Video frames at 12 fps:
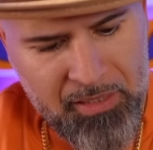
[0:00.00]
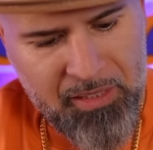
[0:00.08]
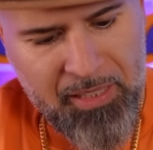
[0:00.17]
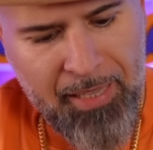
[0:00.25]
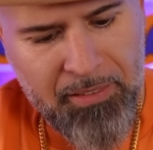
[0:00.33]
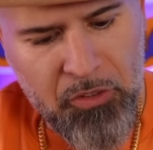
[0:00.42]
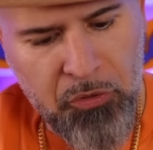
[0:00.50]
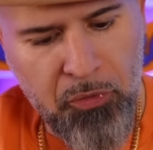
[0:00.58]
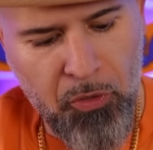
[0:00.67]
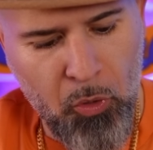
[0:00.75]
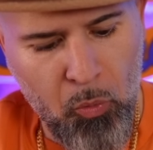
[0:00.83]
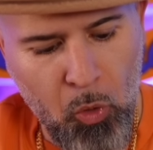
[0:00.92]
Scent
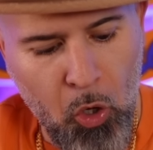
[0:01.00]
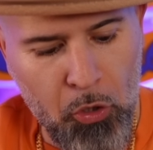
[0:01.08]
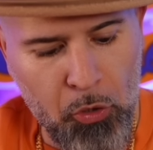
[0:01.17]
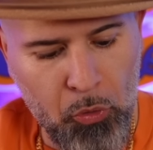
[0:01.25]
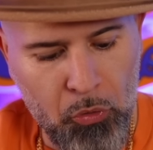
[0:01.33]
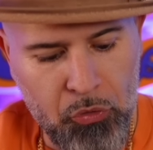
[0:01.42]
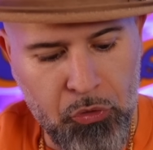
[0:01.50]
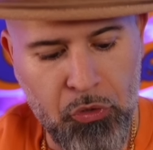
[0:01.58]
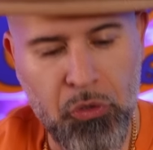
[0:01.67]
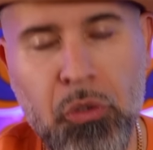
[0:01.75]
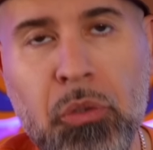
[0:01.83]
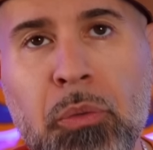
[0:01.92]
for the
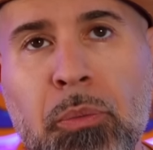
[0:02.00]
royals.